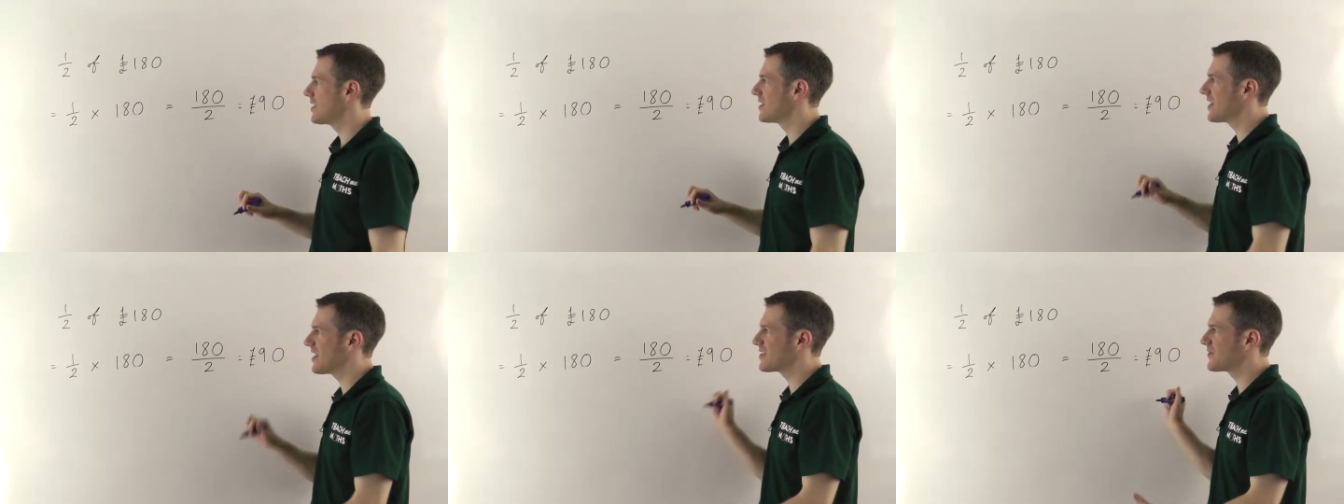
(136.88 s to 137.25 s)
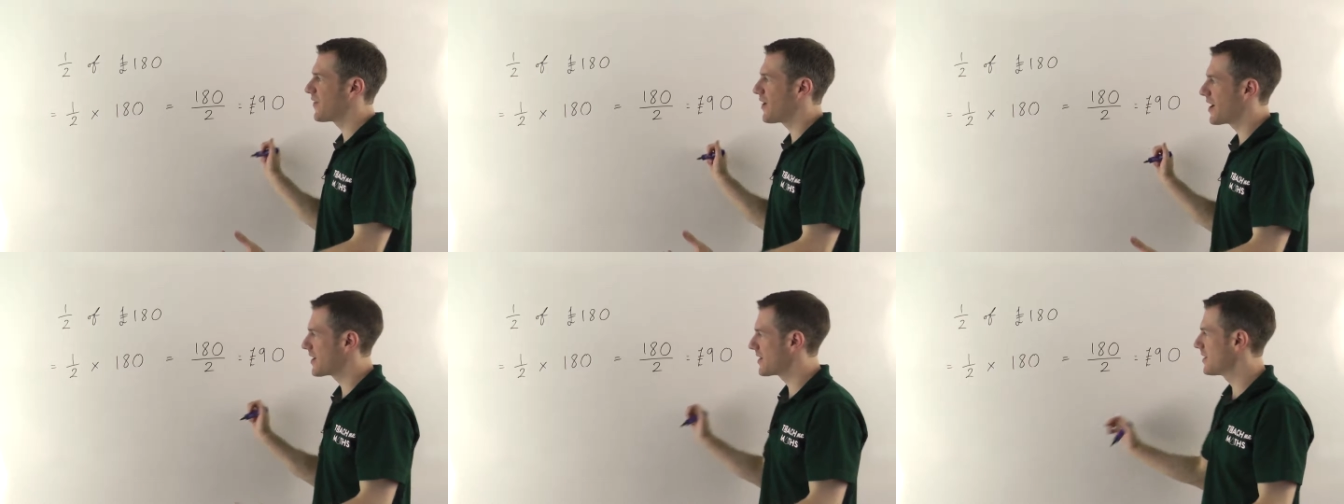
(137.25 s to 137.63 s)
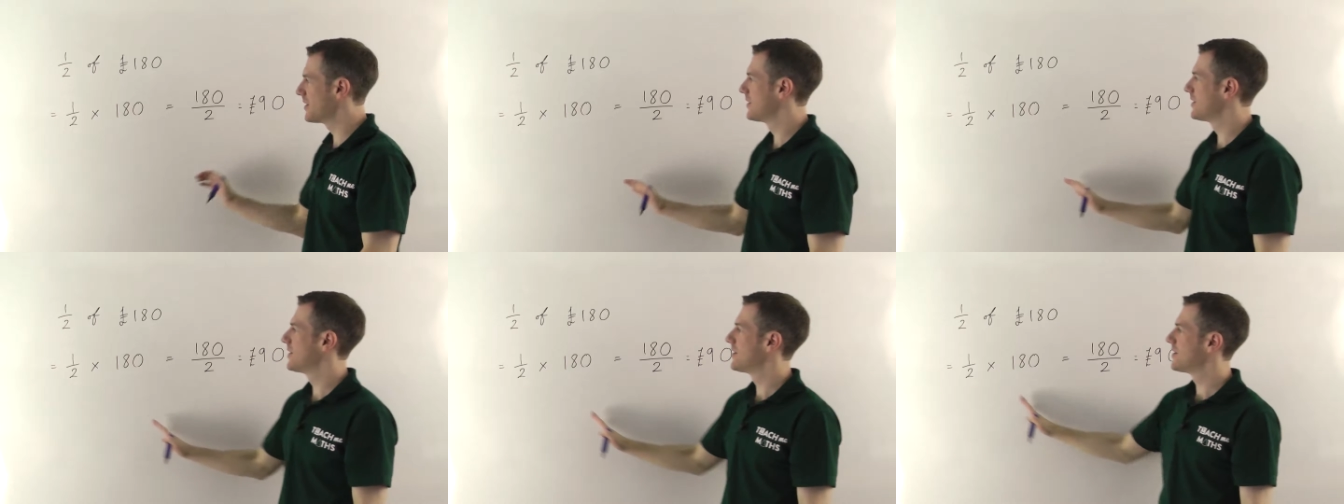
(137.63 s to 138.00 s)
Now that's
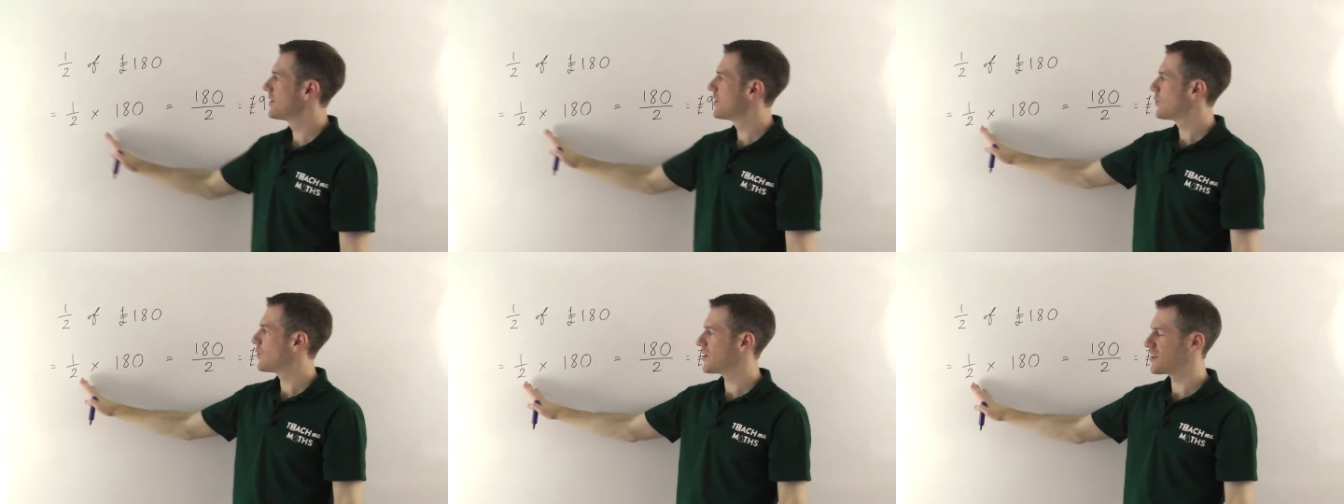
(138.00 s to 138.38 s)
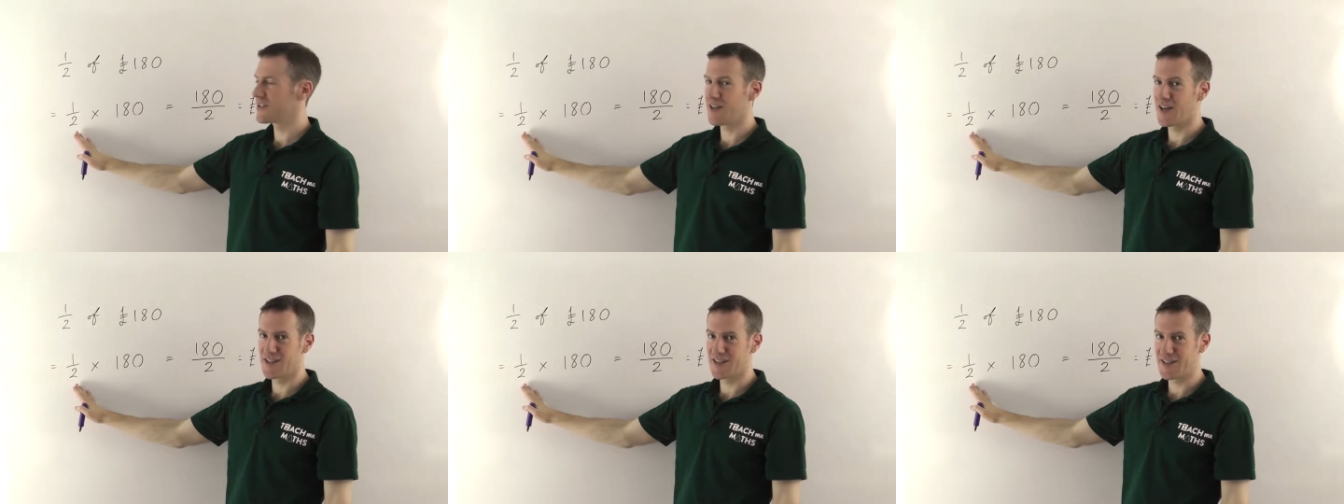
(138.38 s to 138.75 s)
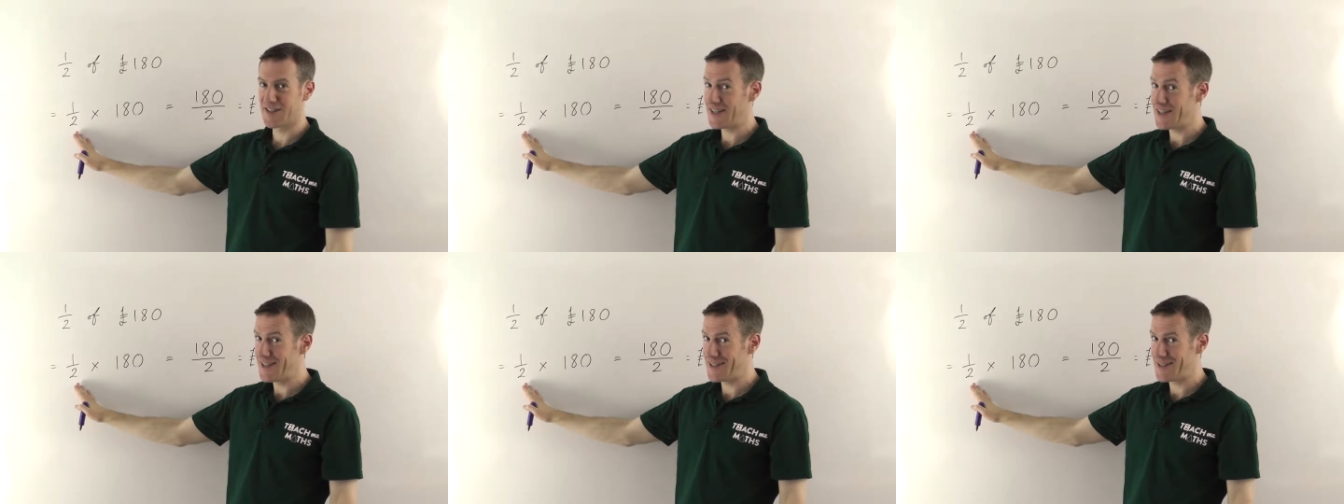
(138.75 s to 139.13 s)
fine when it's
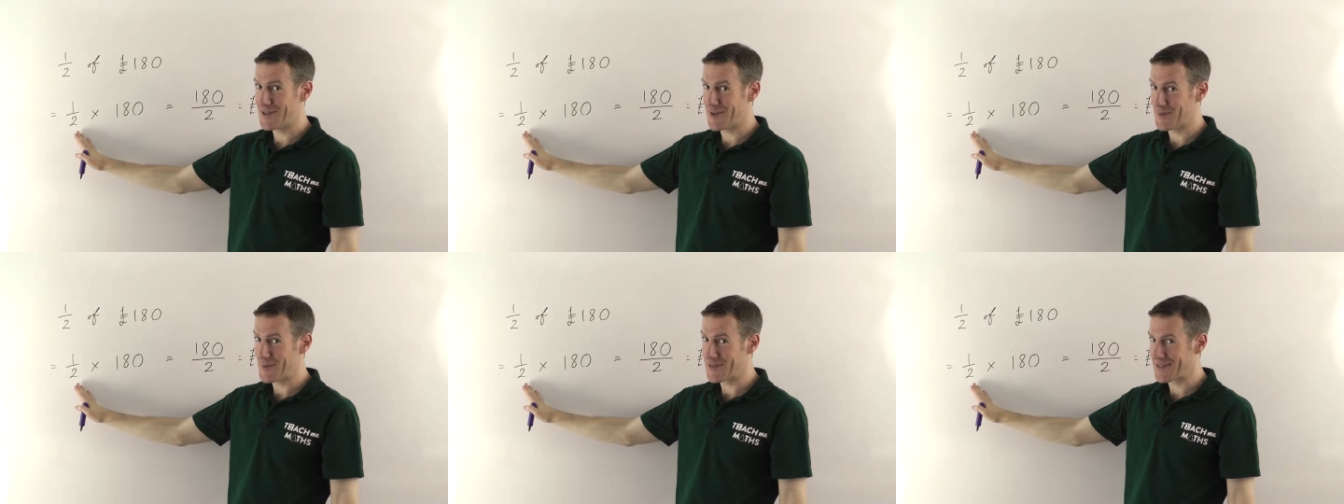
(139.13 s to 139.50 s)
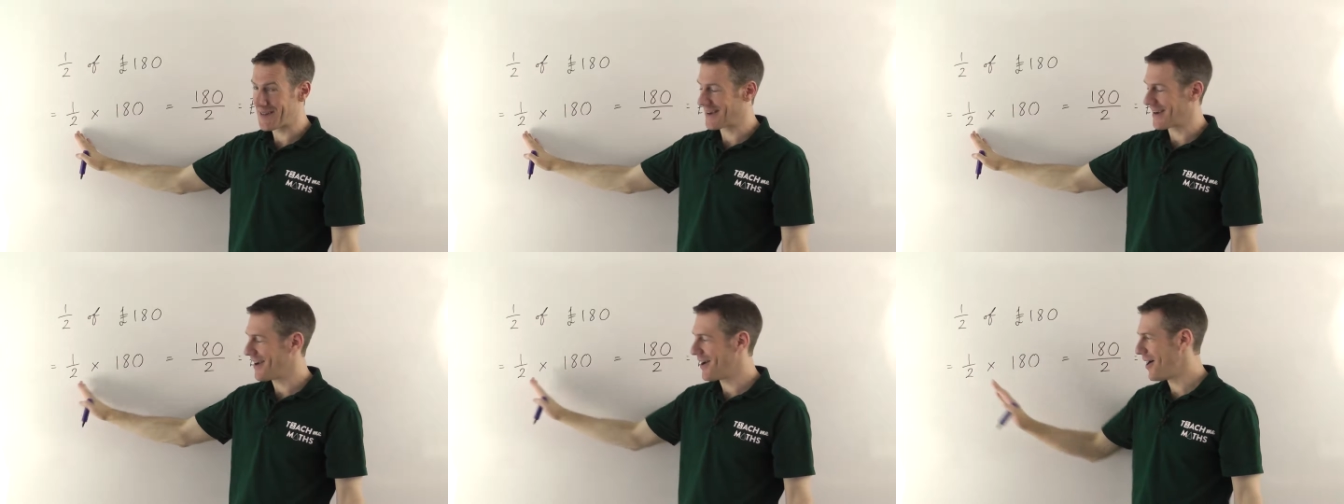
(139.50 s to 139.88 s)
nice easy numbers like a